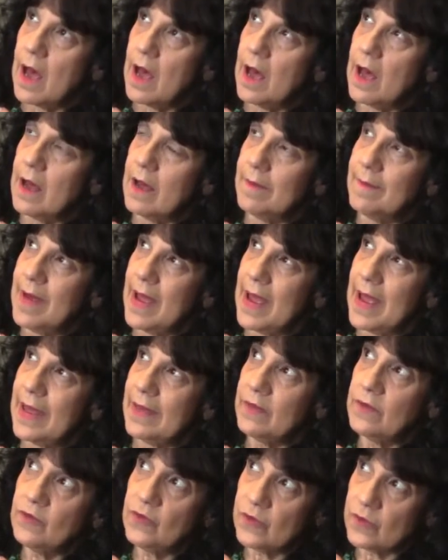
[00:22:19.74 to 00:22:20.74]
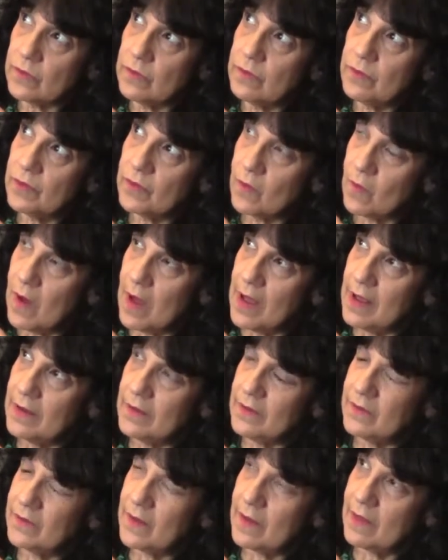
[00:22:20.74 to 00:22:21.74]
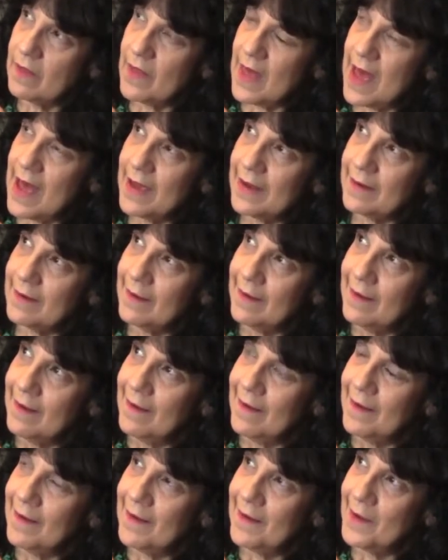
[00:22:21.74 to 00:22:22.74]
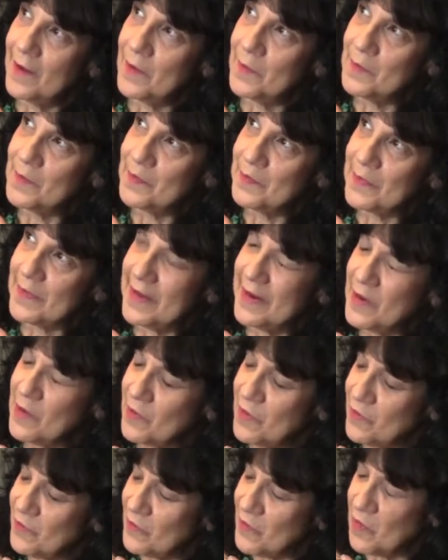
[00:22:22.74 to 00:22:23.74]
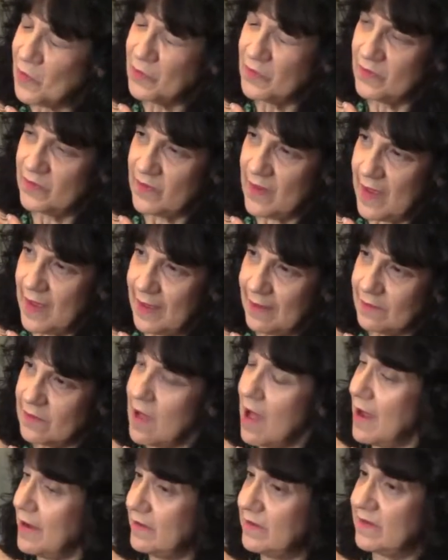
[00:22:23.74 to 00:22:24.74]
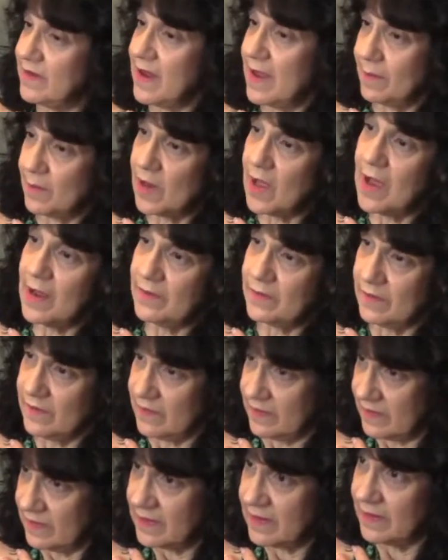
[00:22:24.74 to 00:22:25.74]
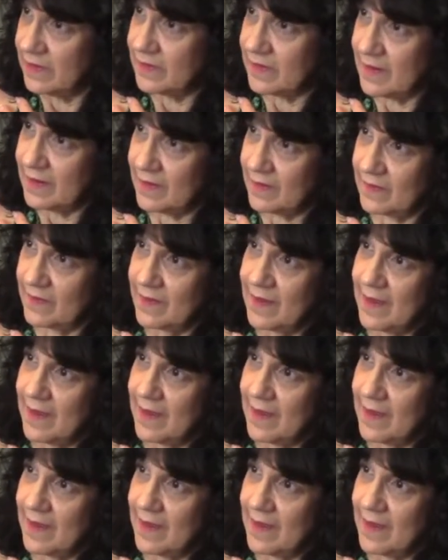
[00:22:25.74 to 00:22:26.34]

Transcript: And the truth was that, there's an old saying, lies, damn lies, and statistics,